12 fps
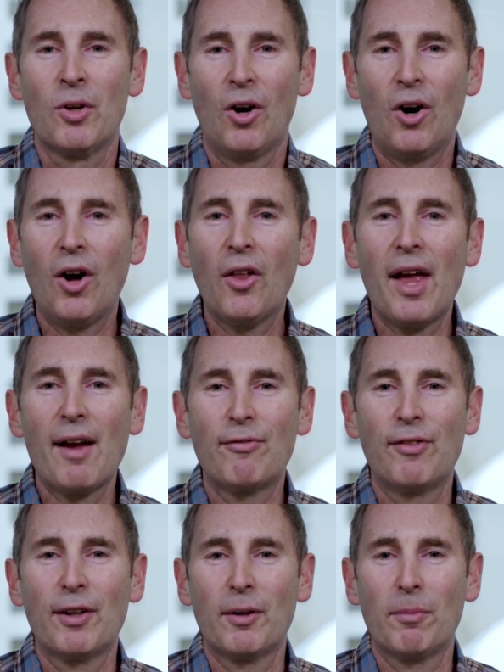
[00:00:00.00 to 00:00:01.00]
all that
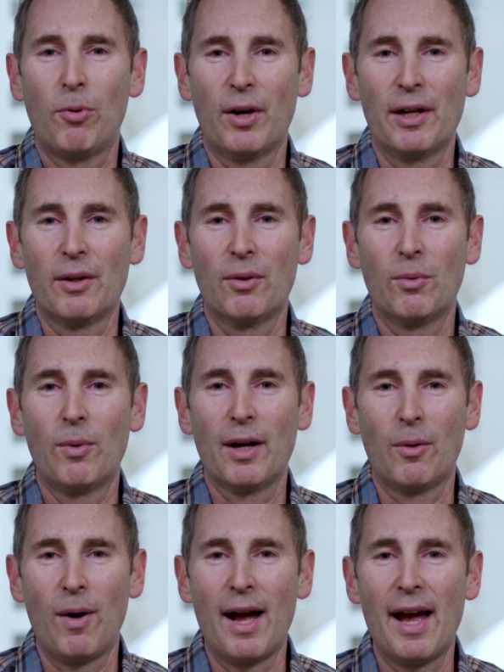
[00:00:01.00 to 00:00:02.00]
finger pointing
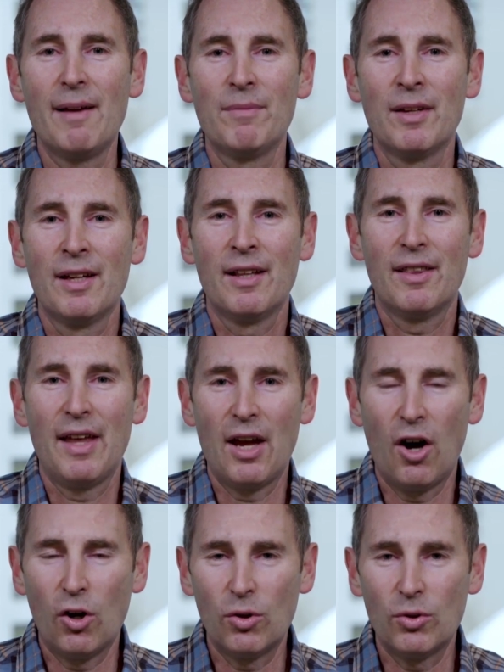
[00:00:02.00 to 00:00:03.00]
went away.
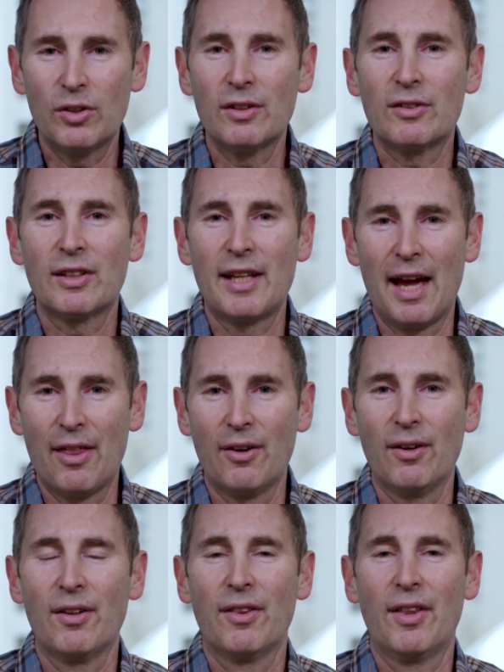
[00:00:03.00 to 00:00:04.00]
They owned it
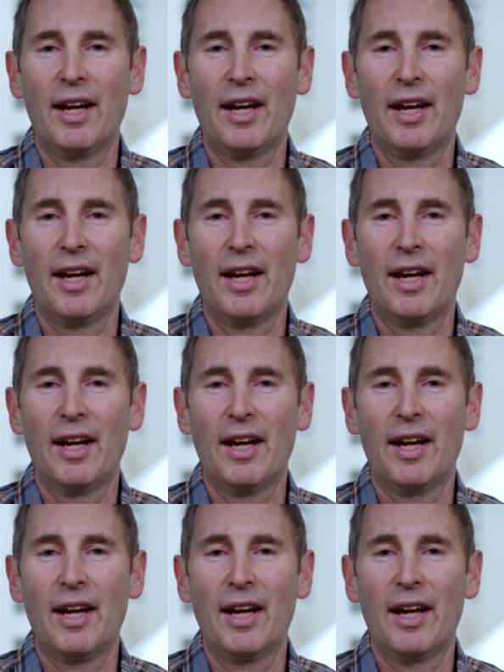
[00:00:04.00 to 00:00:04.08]
together. They